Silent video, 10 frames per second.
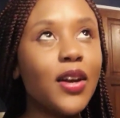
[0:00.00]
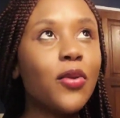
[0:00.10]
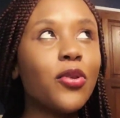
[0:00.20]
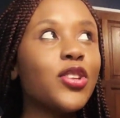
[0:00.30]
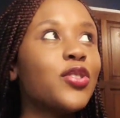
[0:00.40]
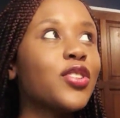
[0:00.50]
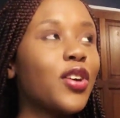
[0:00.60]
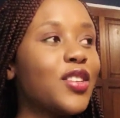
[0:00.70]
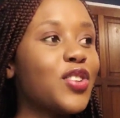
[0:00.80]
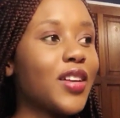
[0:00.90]
When you're in
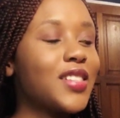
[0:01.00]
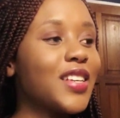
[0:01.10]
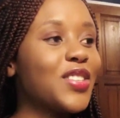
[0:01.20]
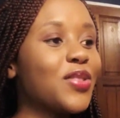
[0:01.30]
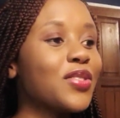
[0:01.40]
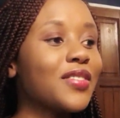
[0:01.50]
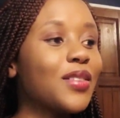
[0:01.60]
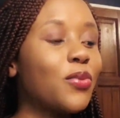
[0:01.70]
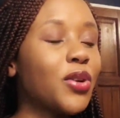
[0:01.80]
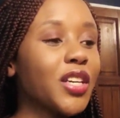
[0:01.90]
contracting, you're
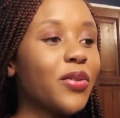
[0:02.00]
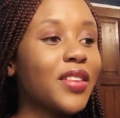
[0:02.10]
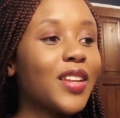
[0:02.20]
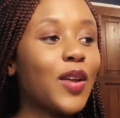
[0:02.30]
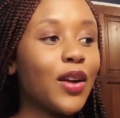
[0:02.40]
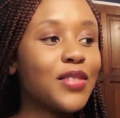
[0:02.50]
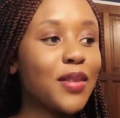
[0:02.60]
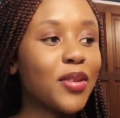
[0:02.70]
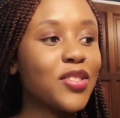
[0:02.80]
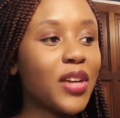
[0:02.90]
working with a lot of
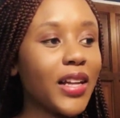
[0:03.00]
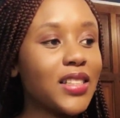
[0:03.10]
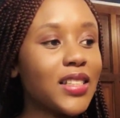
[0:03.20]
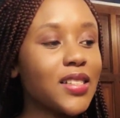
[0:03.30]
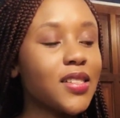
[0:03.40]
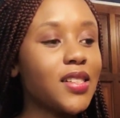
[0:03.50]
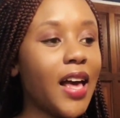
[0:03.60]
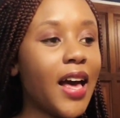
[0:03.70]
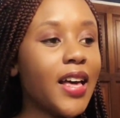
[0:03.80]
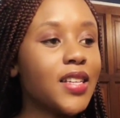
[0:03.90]
subcontractors,
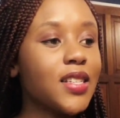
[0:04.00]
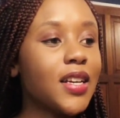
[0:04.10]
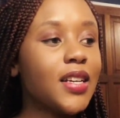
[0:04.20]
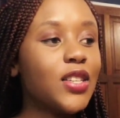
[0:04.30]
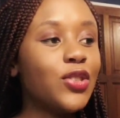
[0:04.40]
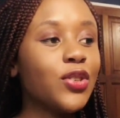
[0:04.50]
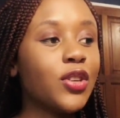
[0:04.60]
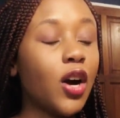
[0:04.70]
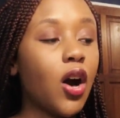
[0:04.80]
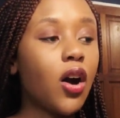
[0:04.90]
and
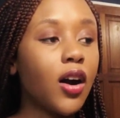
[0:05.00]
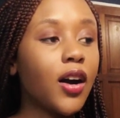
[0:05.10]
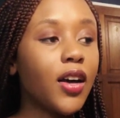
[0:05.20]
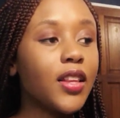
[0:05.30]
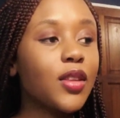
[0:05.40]
a